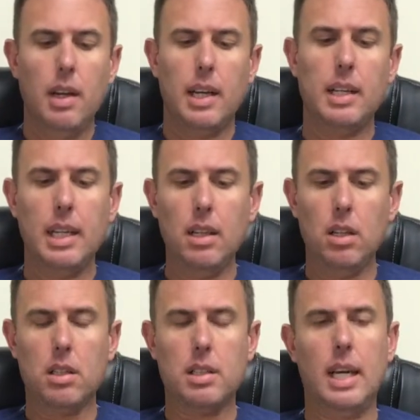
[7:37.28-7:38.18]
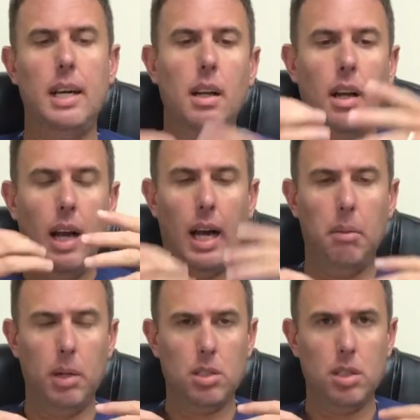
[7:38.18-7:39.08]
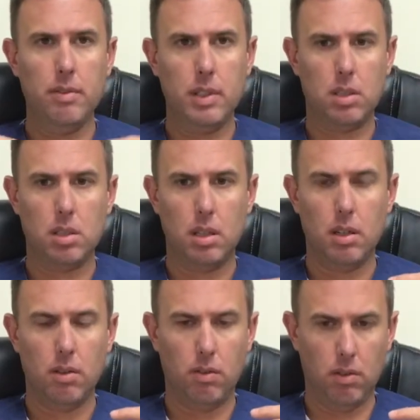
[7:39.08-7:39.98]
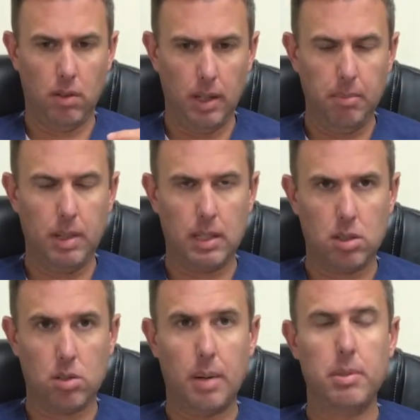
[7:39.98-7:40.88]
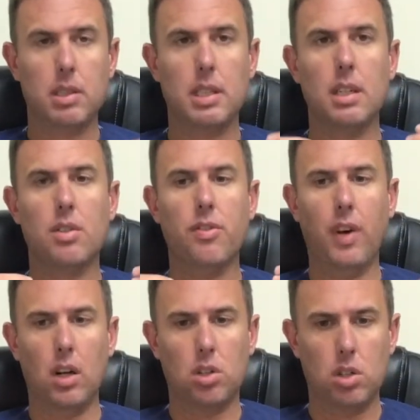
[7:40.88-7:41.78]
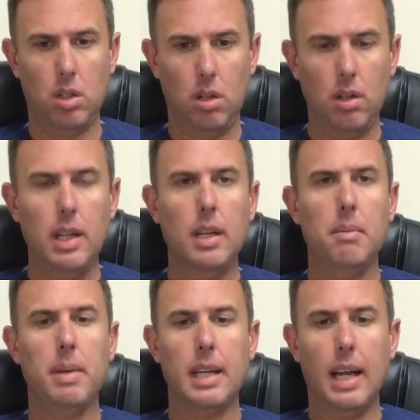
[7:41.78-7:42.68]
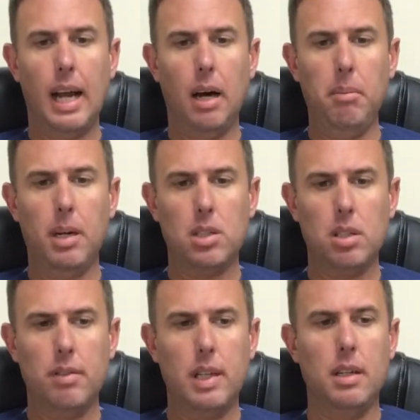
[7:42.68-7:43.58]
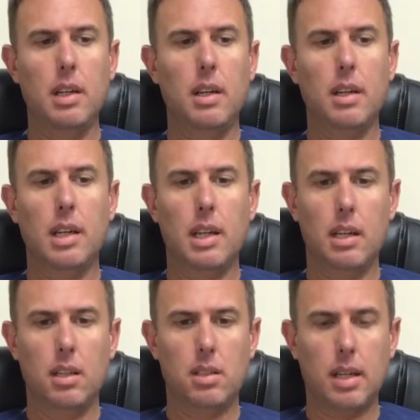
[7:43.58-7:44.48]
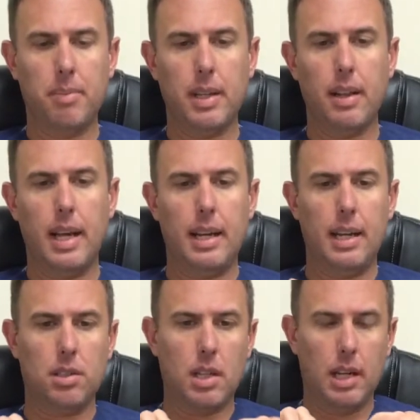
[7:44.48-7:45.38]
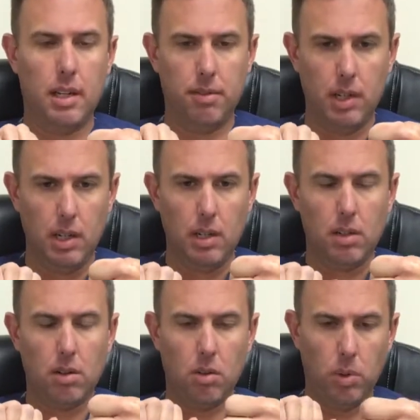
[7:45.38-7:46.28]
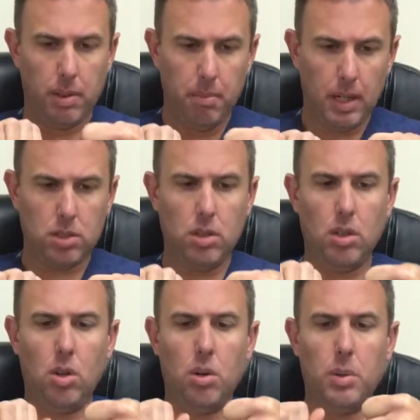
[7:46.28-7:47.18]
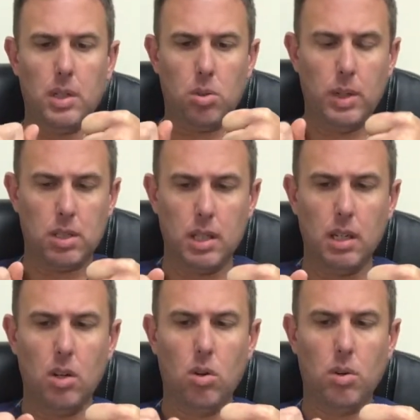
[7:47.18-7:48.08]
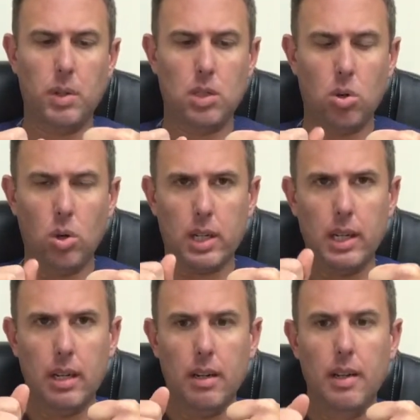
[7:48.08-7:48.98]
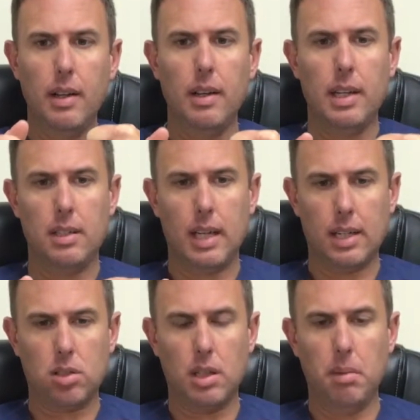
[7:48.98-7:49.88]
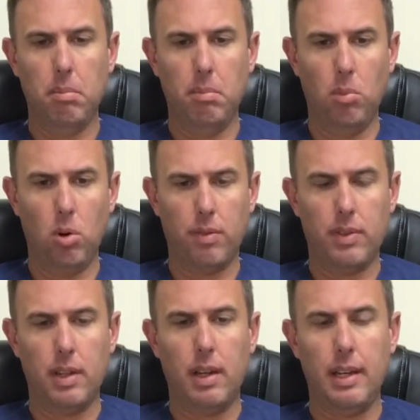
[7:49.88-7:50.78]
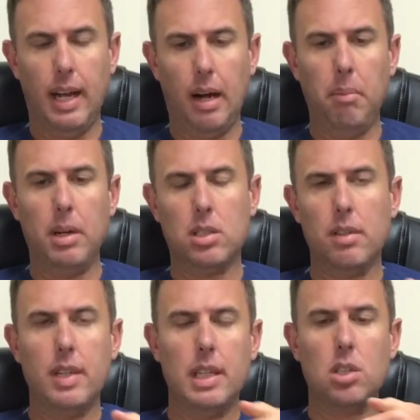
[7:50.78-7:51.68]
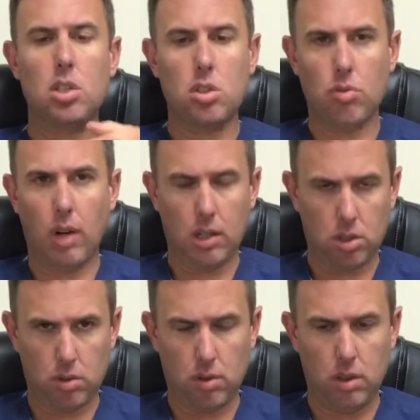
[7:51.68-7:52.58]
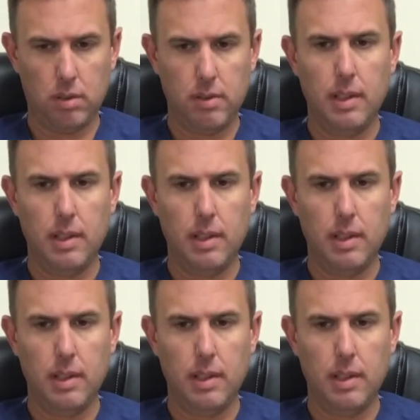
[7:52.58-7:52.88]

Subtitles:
And he looks at how much of this limb length discrepancy is functional, meaning how much of it is something that has kind of, with muscle or with twisting or with torquing, is actually morphed, and how much of it is structural.